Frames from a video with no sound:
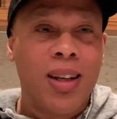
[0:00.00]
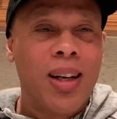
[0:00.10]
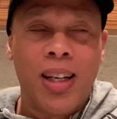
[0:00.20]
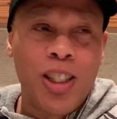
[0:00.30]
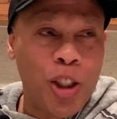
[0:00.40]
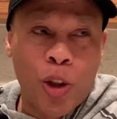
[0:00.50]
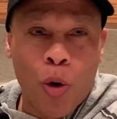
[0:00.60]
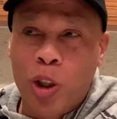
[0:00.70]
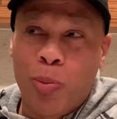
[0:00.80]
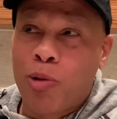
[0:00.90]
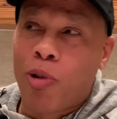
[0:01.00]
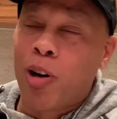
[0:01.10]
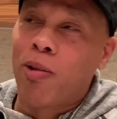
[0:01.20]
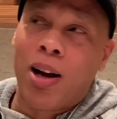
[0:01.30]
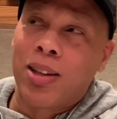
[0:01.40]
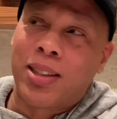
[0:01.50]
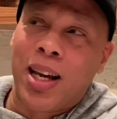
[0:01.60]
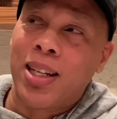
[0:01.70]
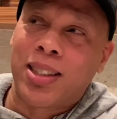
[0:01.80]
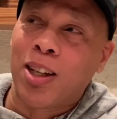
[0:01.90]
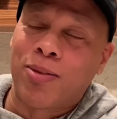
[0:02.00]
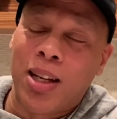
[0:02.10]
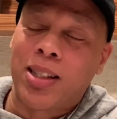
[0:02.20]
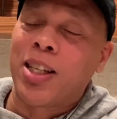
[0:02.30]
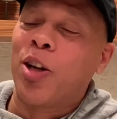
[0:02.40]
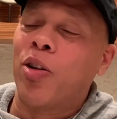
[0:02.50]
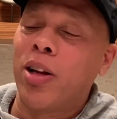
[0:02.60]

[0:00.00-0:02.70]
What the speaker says: And these jokers be running around saying the stuff they saying on the